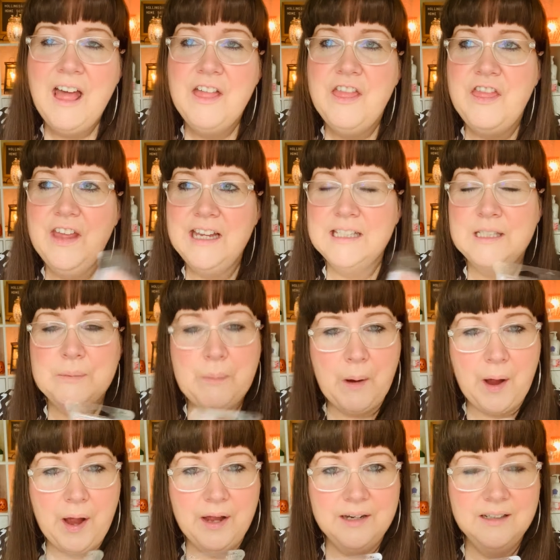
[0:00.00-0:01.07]
this
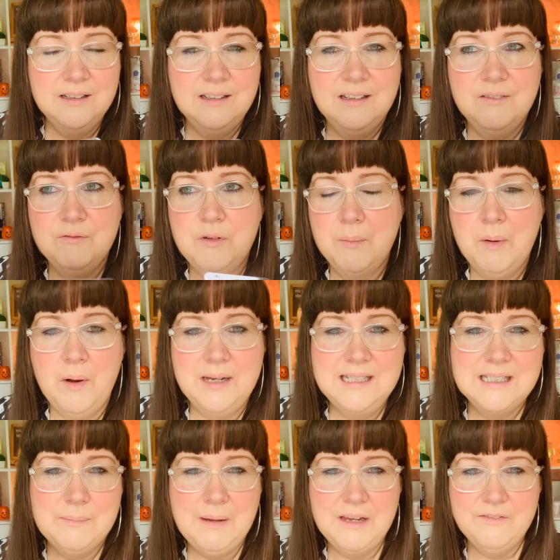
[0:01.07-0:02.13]
one
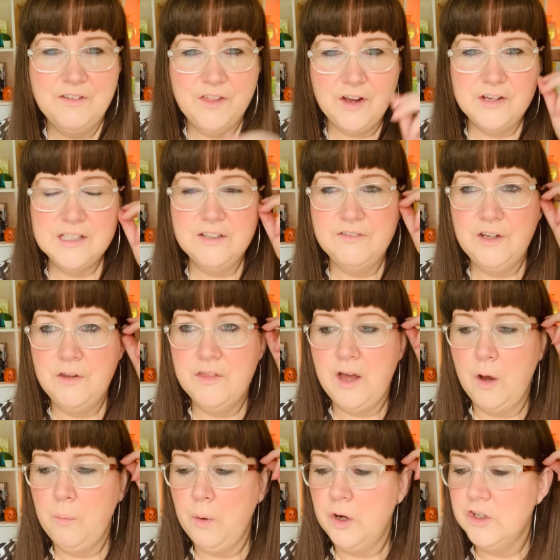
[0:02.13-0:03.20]
reminds me, for those of you that
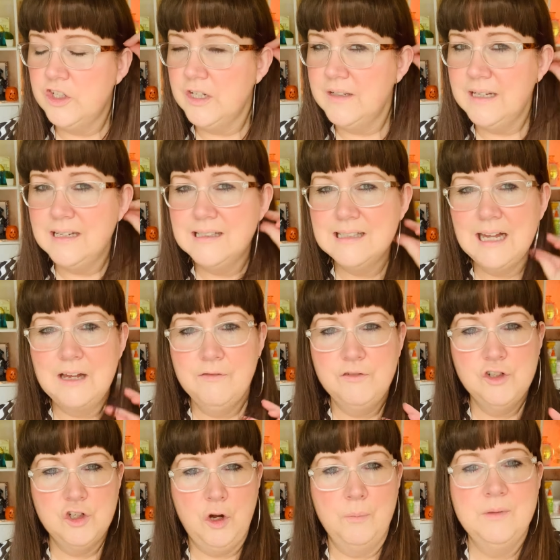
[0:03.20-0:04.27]
are watching this that have
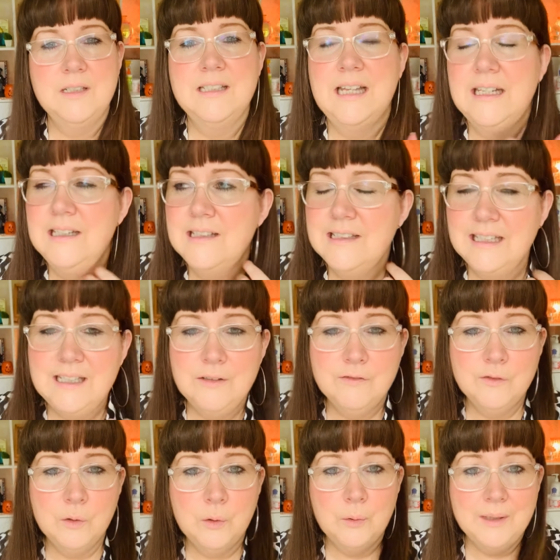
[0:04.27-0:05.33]
shopped Scentsy
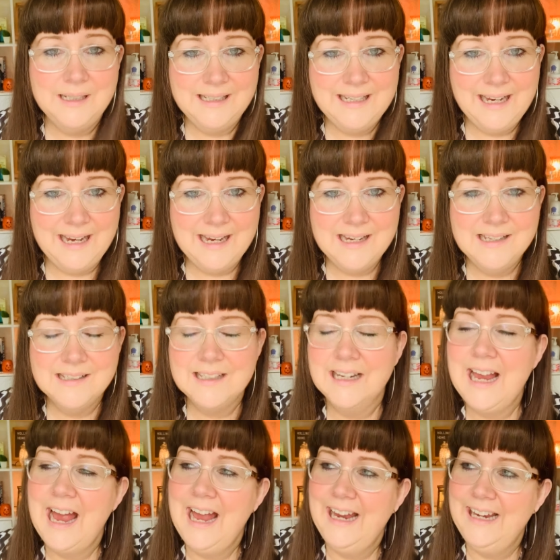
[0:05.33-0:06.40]
for years,
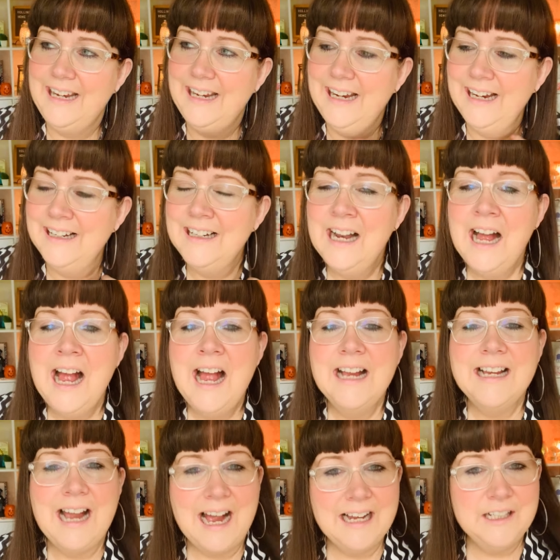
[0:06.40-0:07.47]
okay,
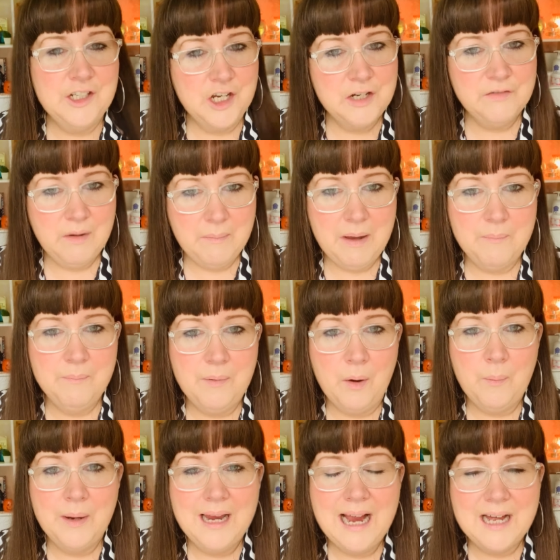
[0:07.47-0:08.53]
can you remember
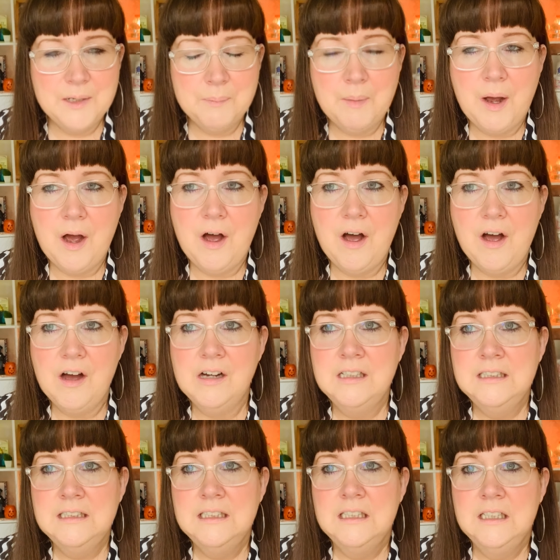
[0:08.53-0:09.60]
we had a bar
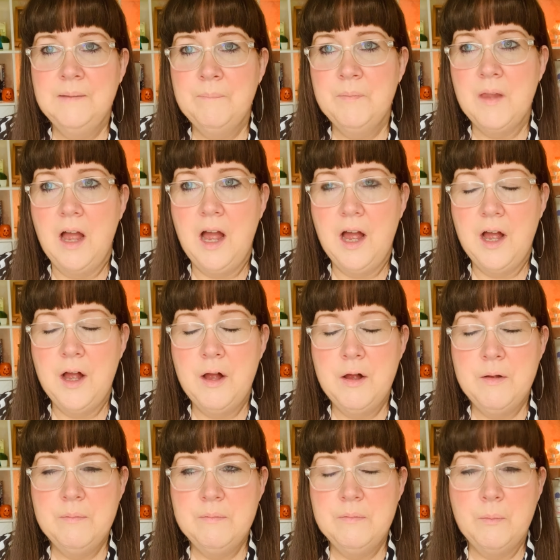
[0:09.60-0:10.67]

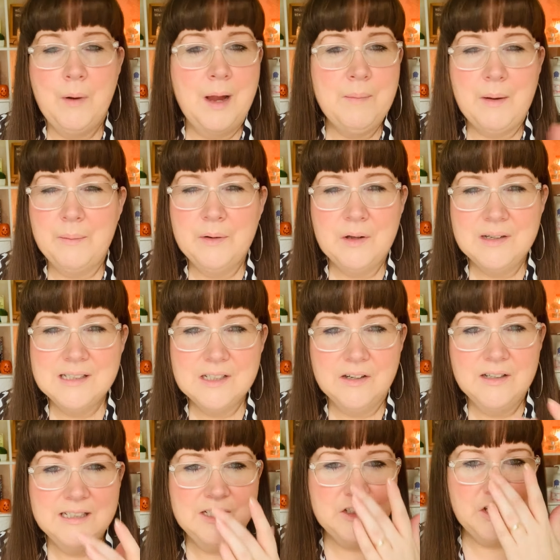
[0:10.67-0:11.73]
way back when I
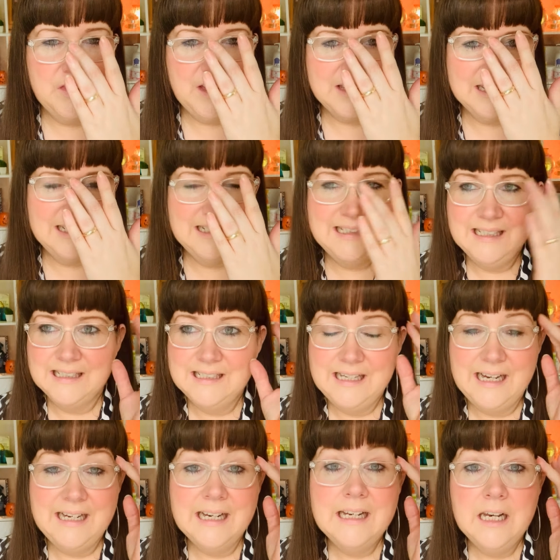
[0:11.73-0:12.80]
started,
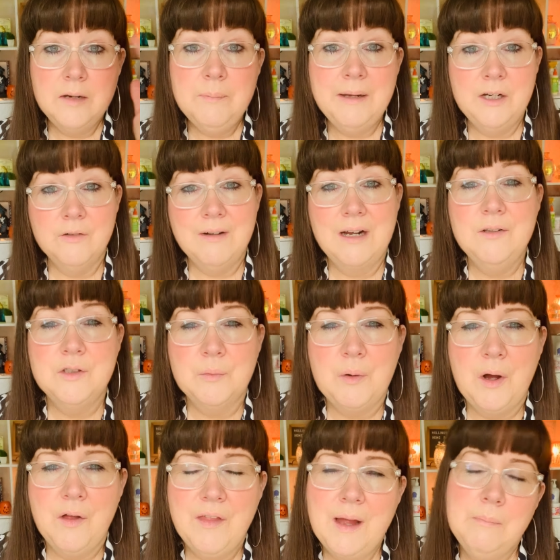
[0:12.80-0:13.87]
2016, and it had been around a
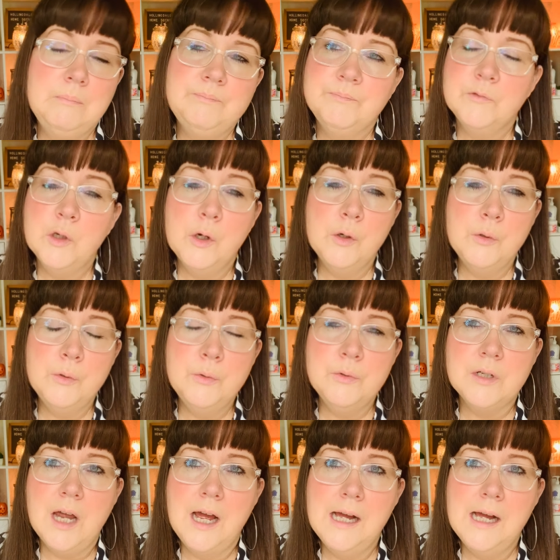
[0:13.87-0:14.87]
while then, called